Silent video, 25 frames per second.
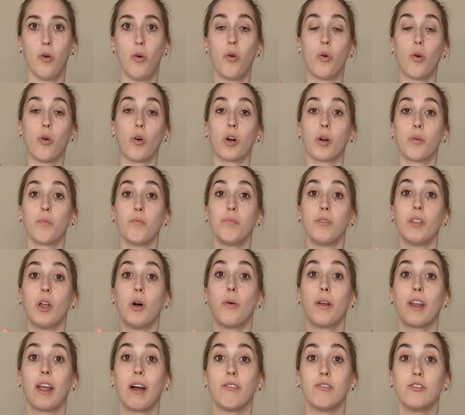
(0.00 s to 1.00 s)
or
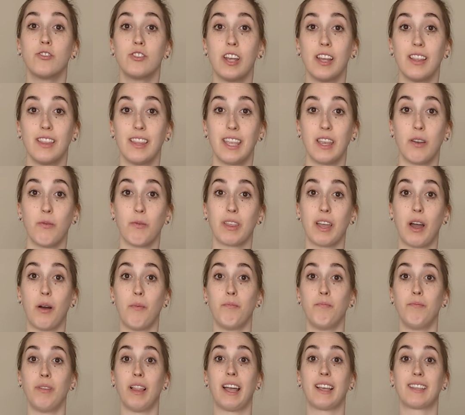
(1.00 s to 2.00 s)
blow it out gently
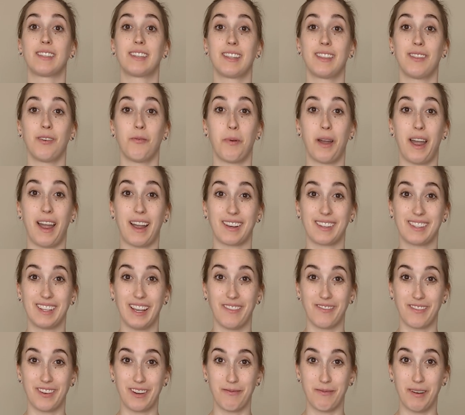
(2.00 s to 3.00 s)
without blasting the wax
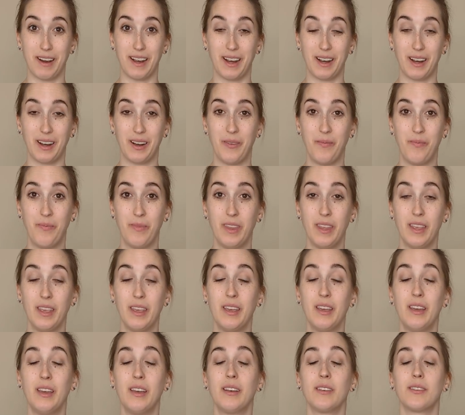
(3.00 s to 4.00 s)
everywhere.
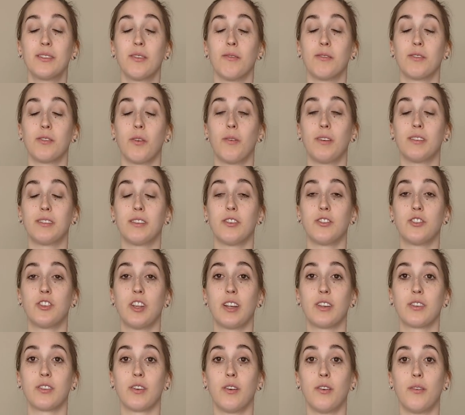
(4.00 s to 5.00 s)
So it's always a
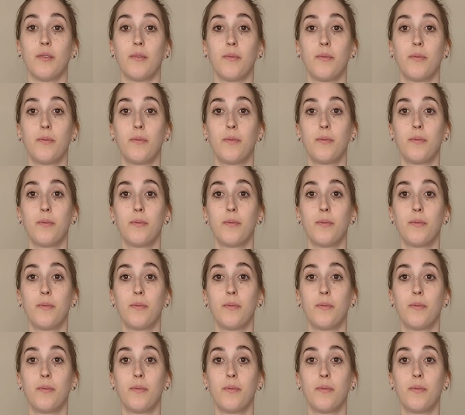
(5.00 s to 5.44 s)
gentle